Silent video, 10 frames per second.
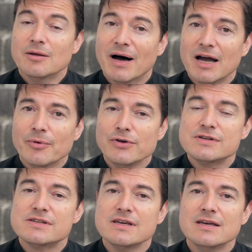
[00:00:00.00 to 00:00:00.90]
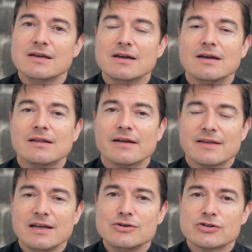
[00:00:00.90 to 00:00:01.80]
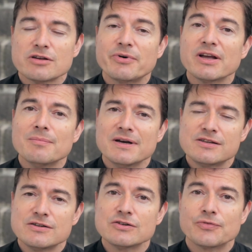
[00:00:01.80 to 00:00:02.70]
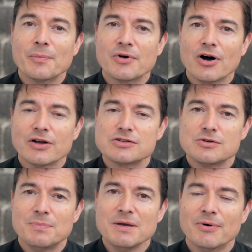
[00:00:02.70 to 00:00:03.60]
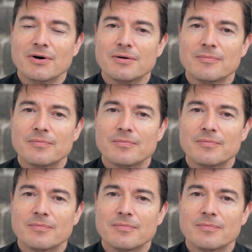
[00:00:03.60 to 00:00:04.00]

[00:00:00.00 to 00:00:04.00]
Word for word: In the Bible you see that angels bring messages from God to people.